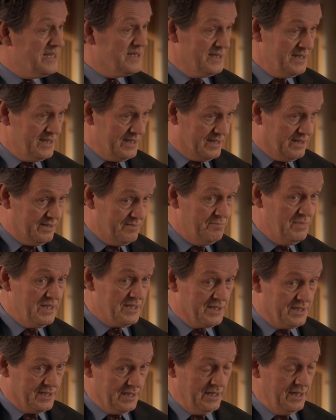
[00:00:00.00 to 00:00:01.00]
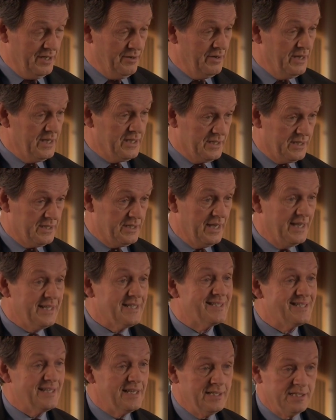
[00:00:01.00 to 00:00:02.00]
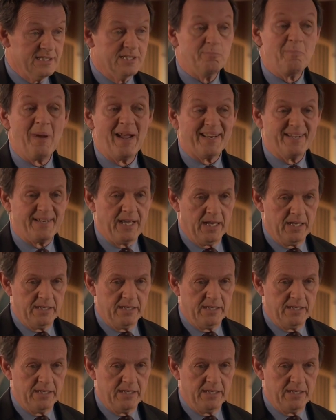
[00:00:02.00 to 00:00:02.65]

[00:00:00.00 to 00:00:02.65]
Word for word: isn't Mr. Lewis, it's Inspector.